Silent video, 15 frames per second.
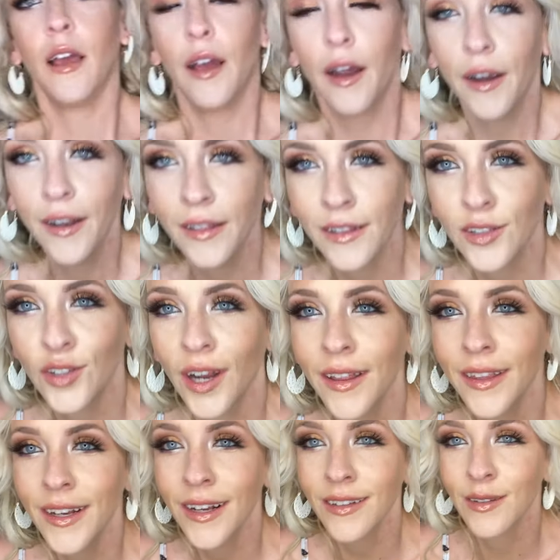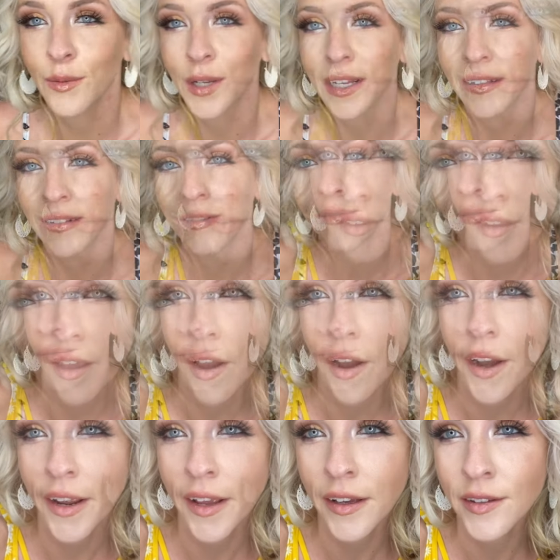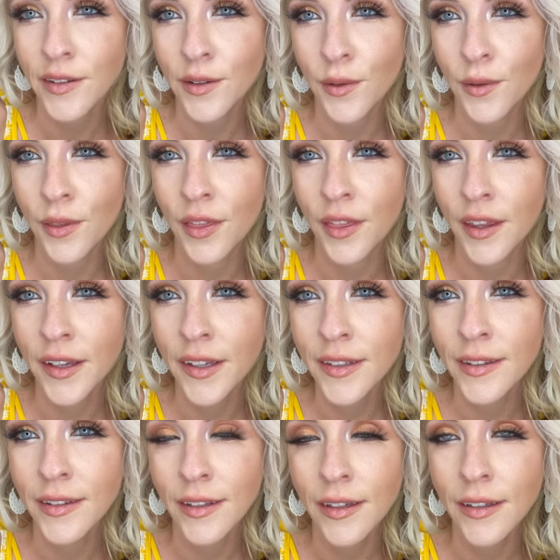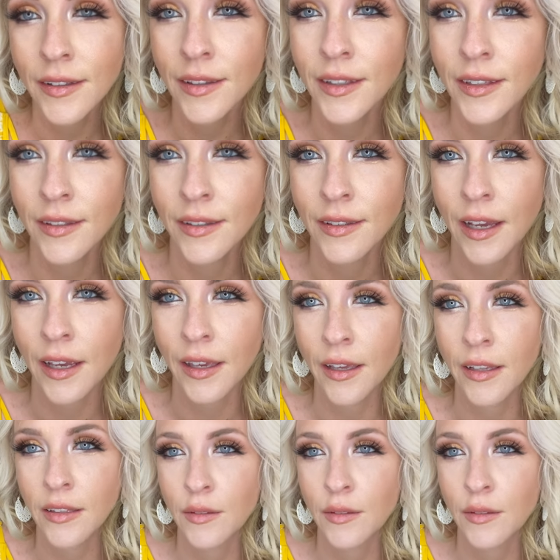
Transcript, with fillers: All right, let's try the next one. All right guys, so this is the second